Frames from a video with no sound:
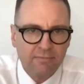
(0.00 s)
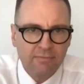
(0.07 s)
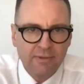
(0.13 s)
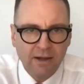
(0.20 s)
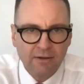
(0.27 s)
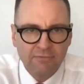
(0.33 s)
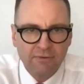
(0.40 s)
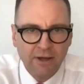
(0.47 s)

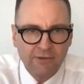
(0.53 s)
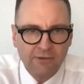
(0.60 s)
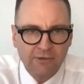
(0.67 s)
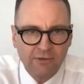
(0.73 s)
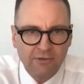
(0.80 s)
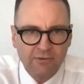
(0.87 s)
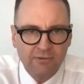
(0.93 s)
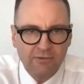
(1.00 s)
that
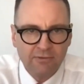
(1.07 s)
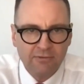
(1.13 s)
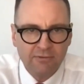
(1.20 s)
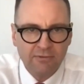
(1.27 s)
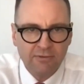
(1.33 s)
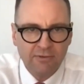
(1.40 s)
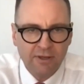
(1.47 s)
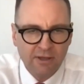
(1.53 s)
function
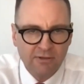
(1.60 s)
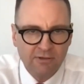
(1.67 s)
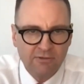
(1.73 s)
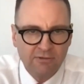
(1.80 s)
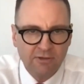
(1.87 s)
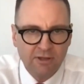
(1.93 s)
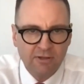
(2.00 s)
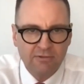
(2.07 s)

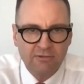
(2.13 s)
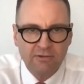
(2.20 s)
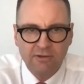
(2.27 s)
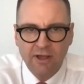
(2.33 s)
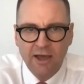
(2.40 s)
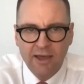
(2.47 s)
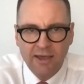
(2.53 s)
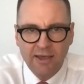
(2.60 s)
existing
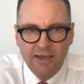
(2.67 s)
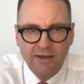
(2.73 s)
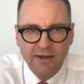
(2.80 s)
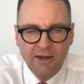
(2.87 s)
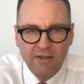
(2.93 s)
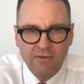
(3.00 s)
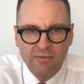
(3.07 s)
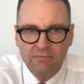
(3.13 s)
today in
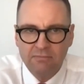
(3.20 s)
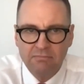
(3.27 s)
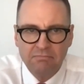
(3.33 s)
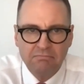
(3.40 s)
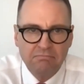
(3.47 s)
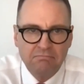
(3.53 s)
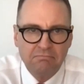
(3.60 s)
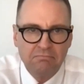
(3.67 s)
any
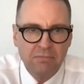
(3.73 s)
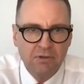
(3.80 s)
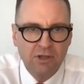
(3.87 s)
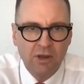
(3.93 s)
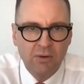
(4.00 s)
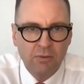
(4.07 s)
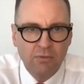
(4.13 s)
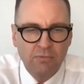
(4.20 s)

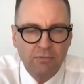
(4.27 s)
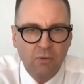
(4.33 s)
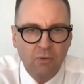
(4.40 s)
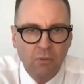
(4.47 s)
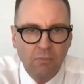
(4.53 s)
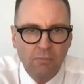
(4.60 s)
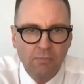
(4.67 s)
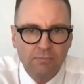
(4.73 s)
material
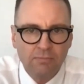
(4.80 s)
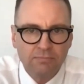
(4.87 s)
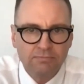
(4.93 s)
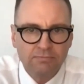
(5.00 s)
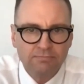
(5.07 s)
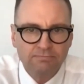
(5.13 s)
form.